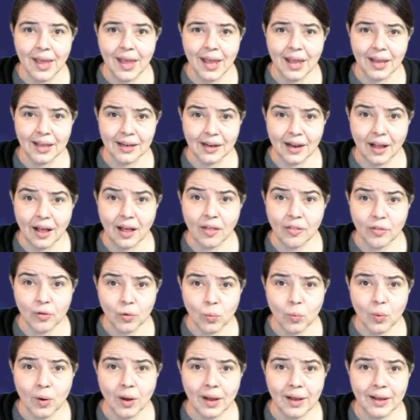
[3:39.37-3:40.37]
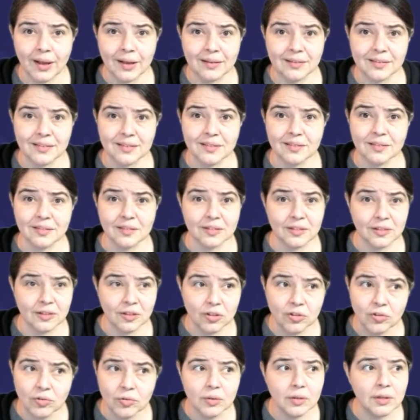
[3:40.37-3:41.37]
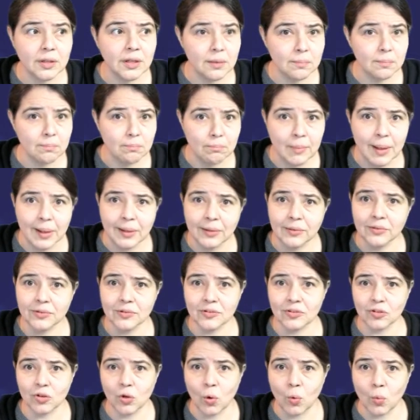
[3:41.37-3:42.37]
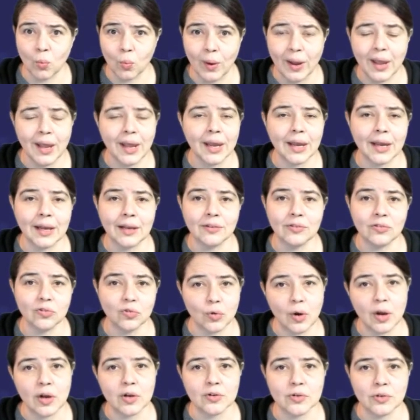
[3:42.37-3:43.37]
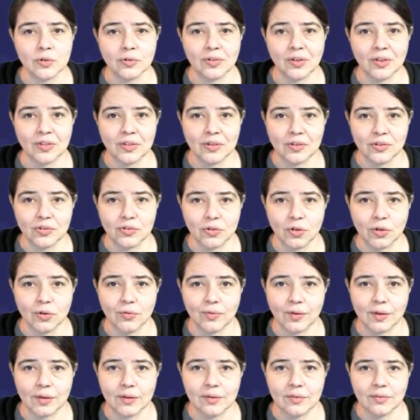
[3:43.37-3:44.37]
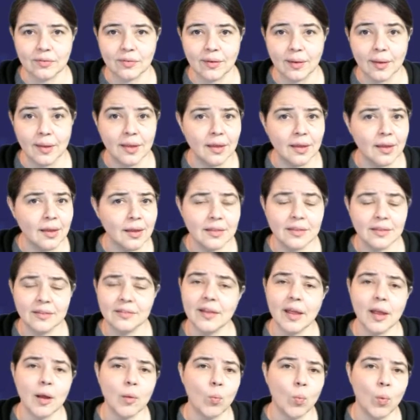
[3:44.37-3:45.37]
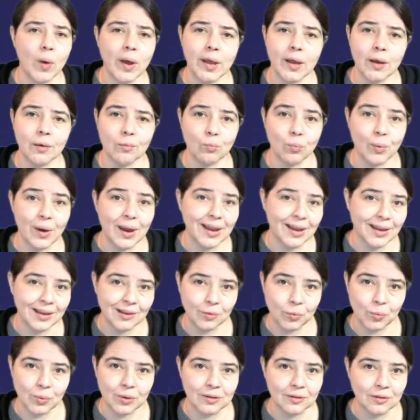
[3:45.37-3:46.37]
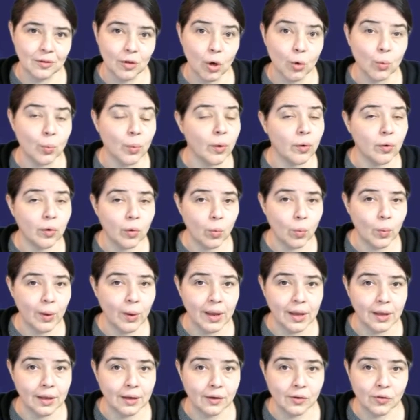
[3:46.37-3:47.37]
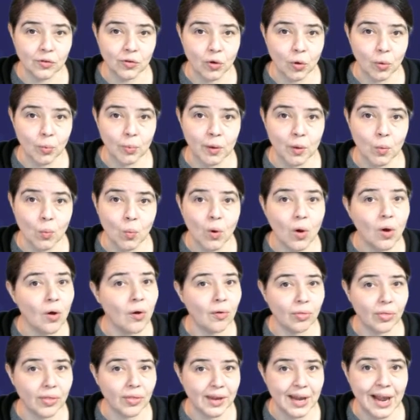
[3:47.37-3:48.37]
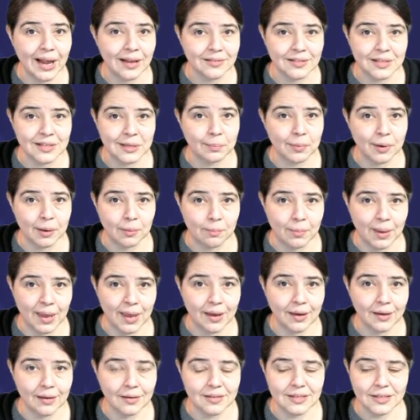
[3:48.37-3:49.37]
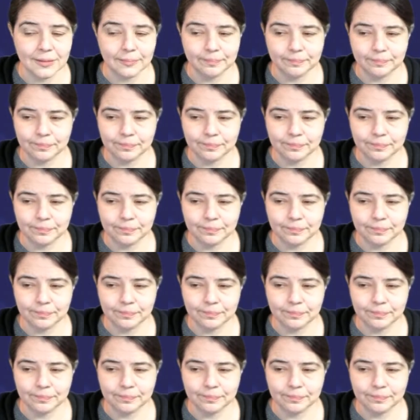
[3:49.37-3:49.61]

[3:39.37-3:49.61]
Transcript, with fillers: and otherwise literally melts away structures on the surface, the same way rain will erode away an adobe wall that hasn't been baked.